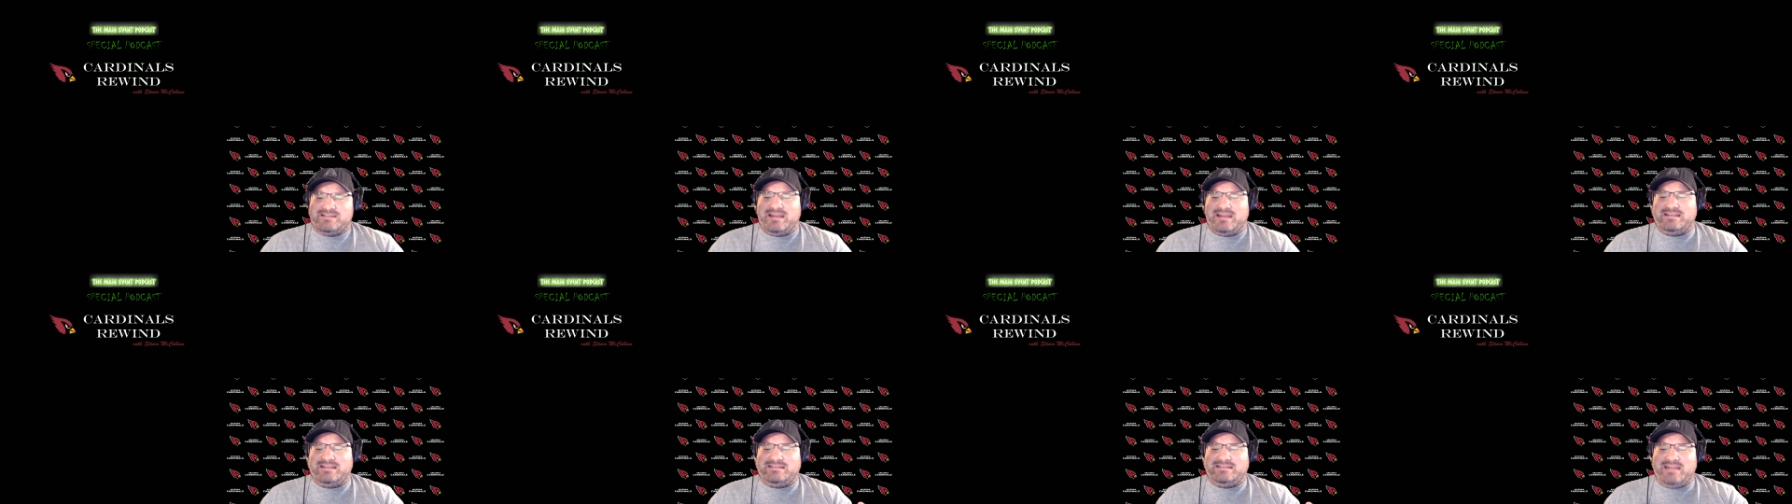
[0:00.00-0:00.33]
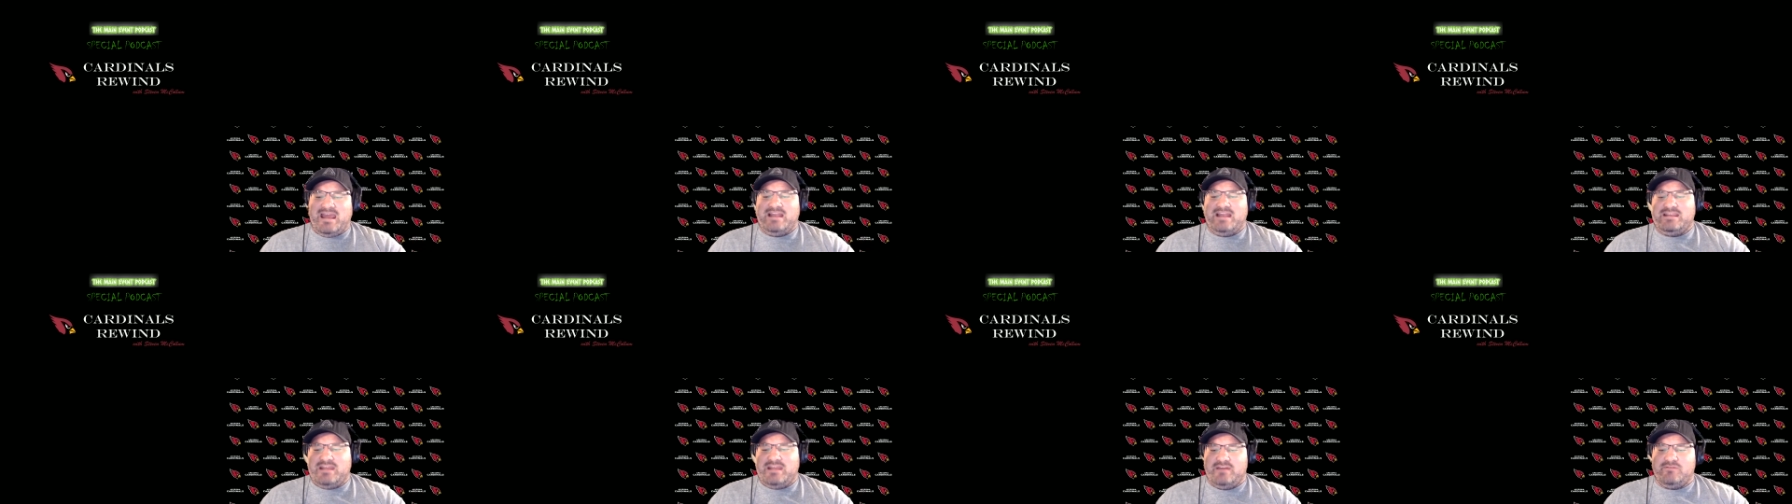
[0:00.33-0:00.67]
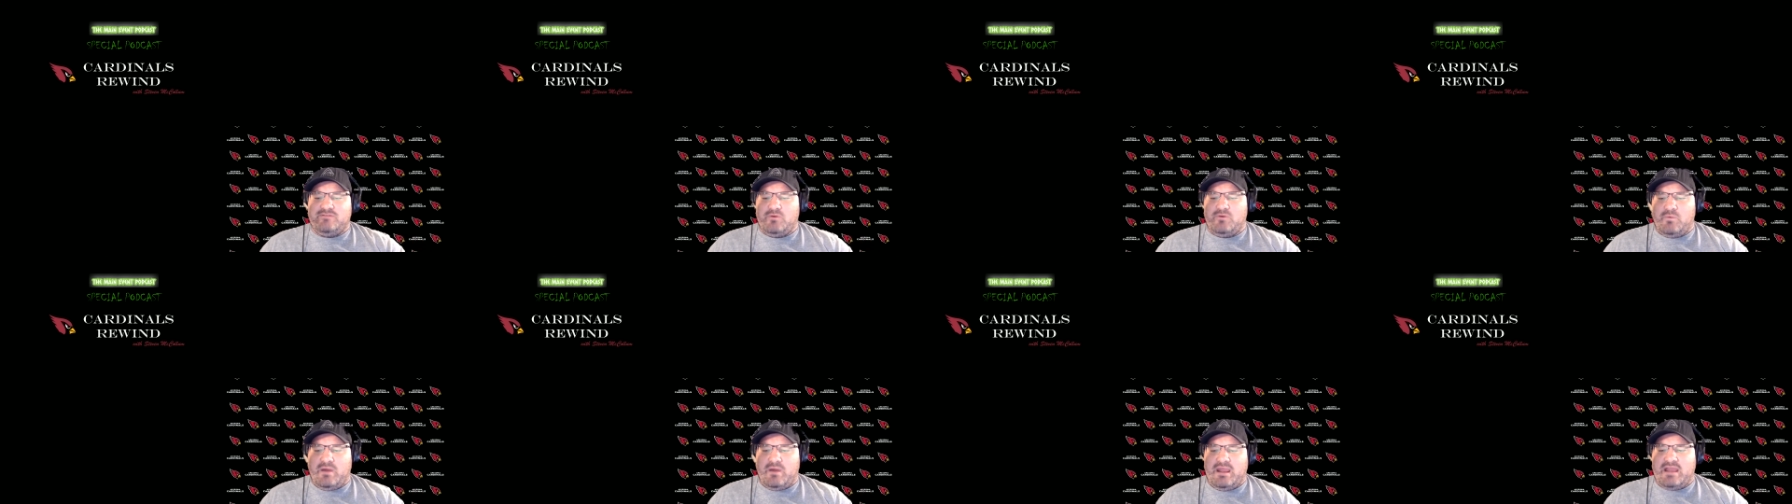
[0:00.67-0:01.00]
a dead
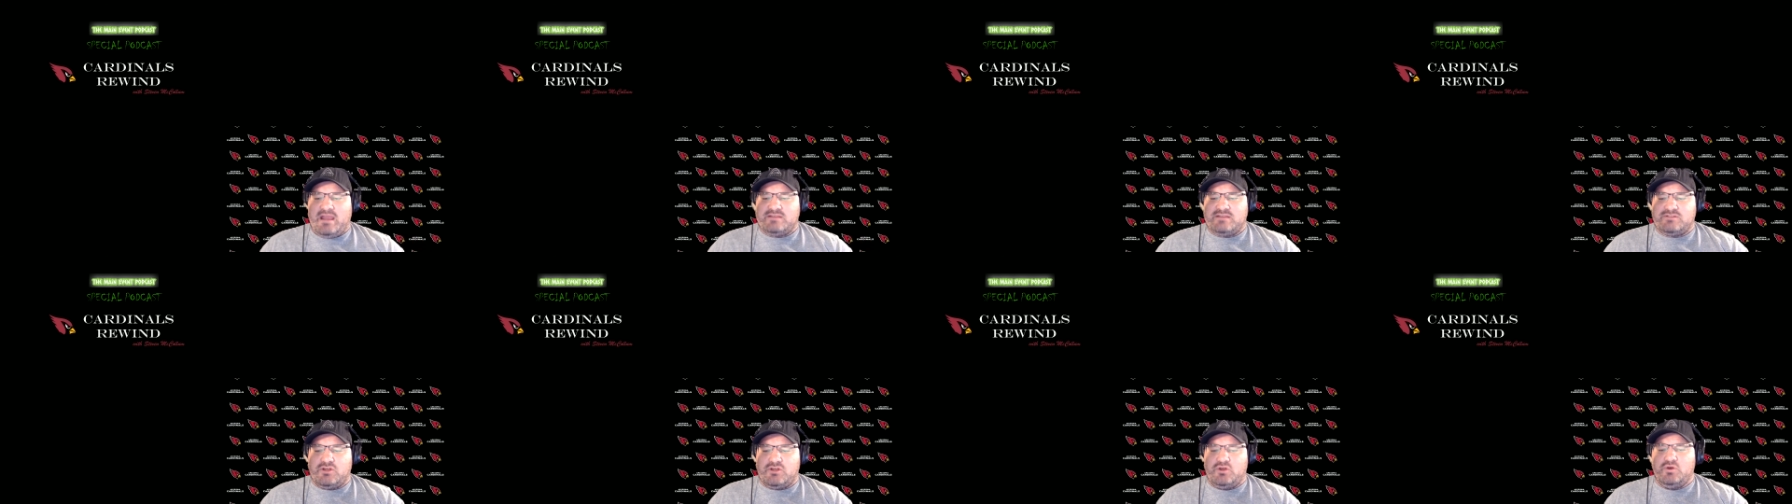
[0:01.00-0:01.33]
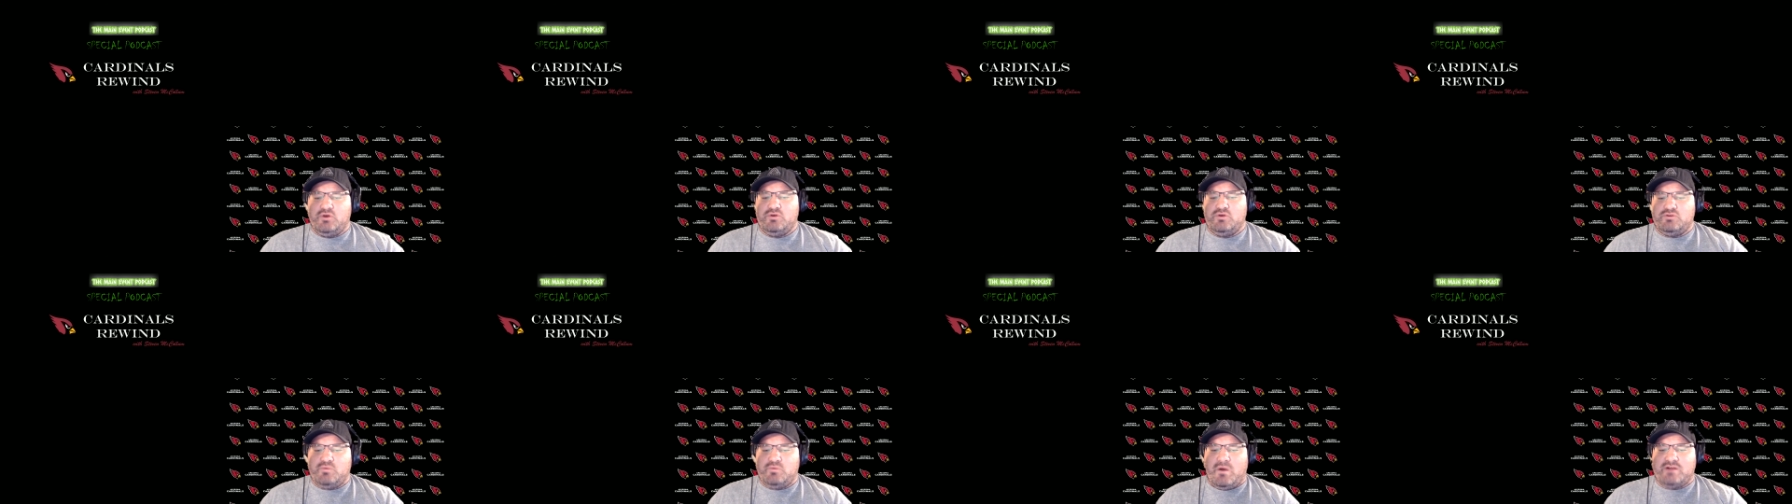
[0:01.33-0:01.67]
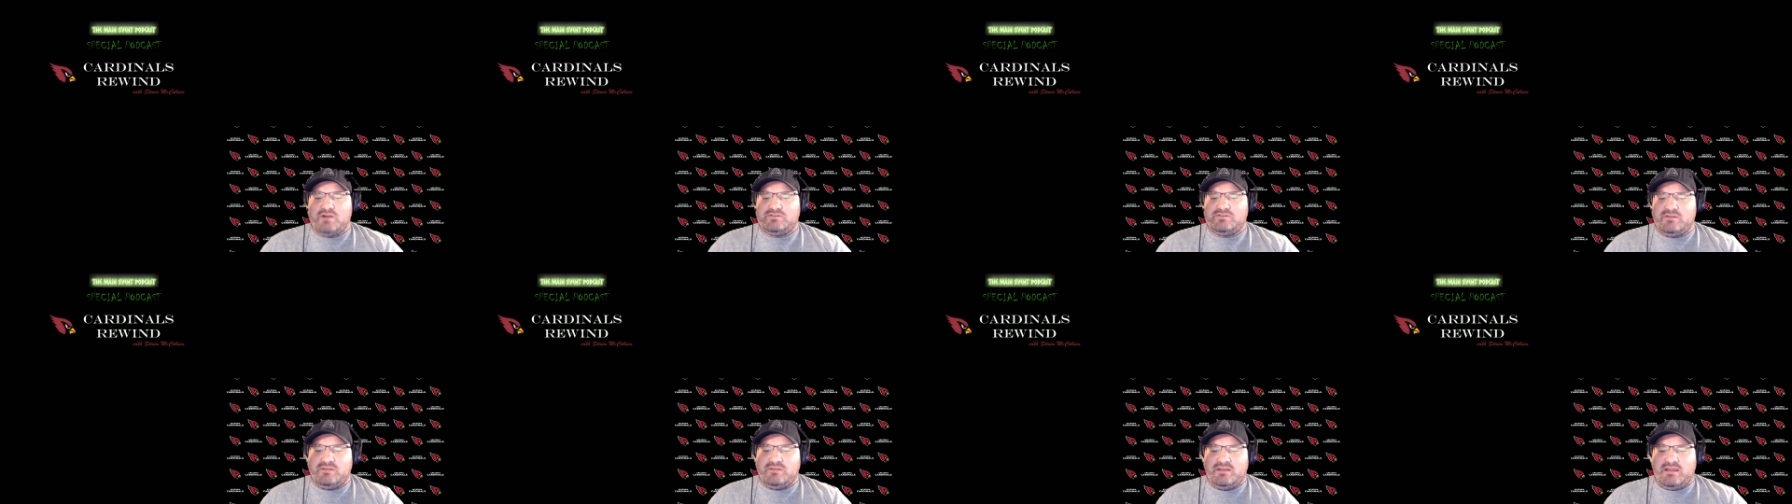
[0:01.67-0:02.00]
giveaway as to who's
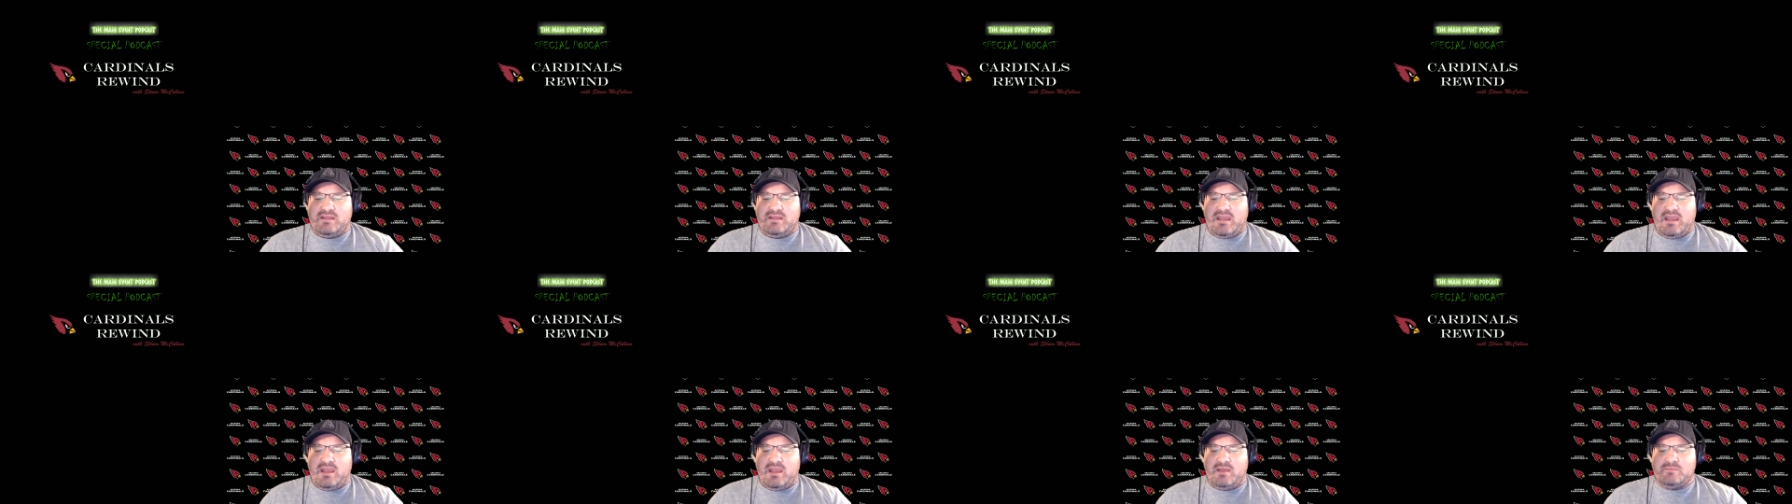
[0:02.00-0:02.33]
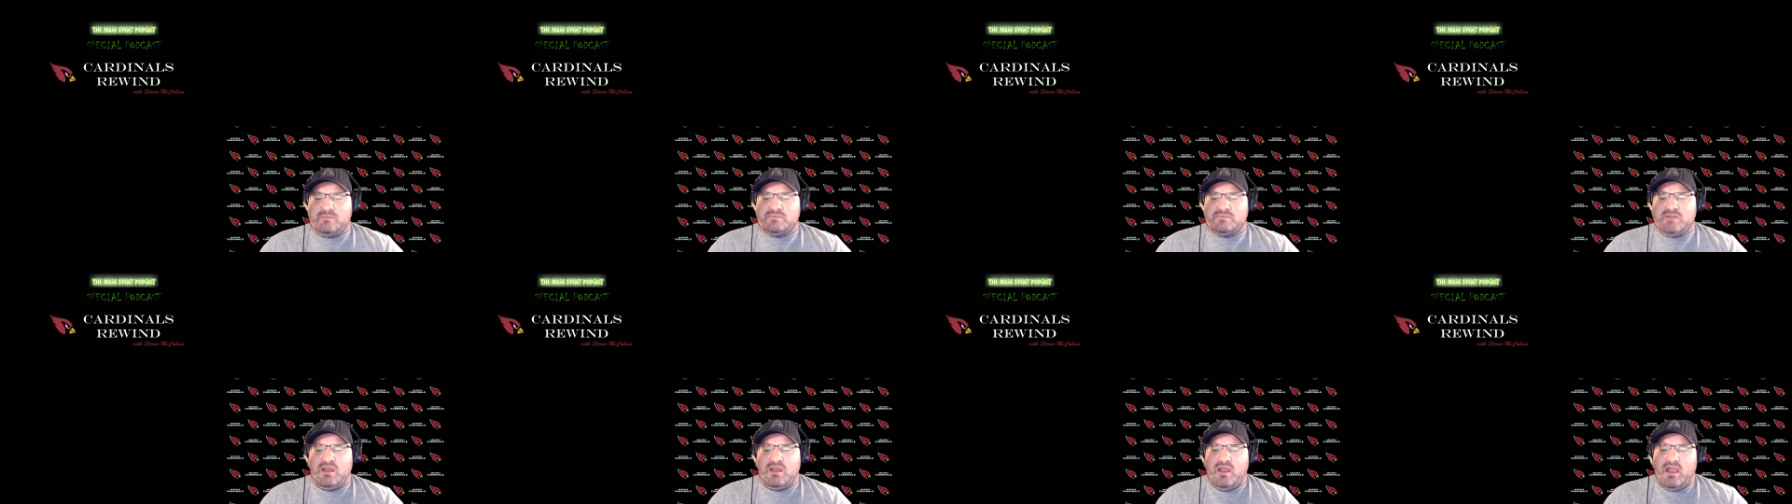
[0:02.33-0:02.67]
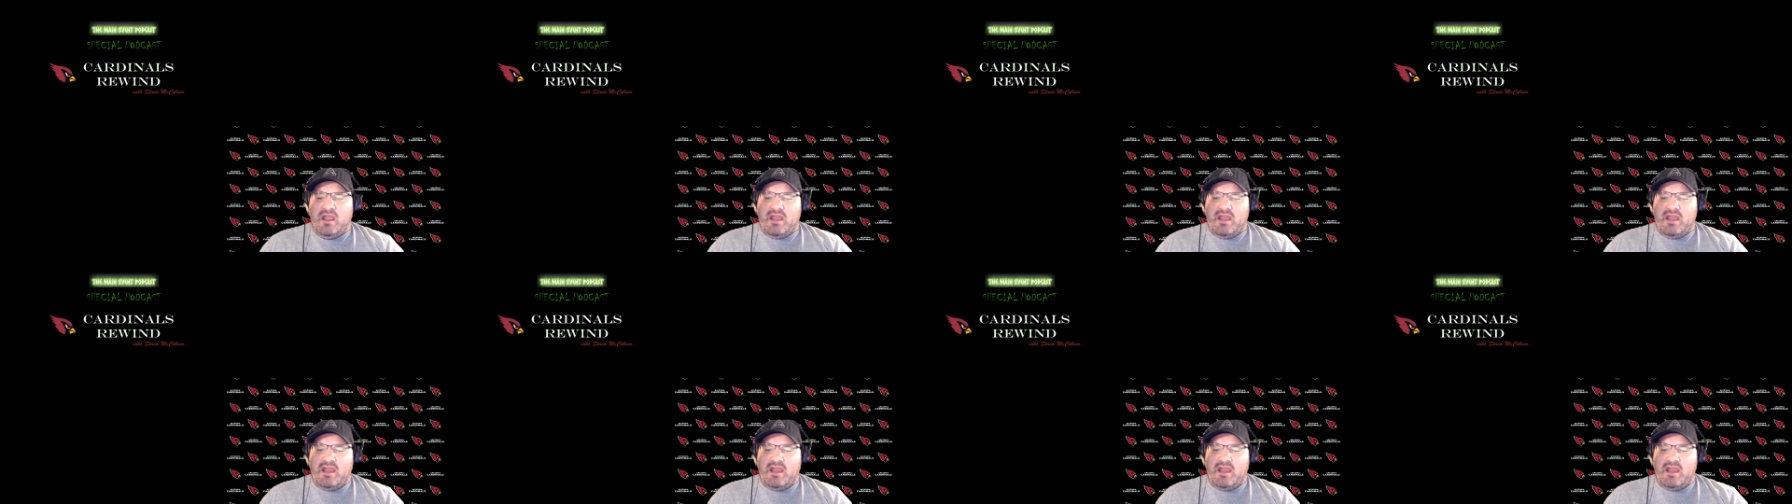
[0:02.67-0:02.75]
watching the games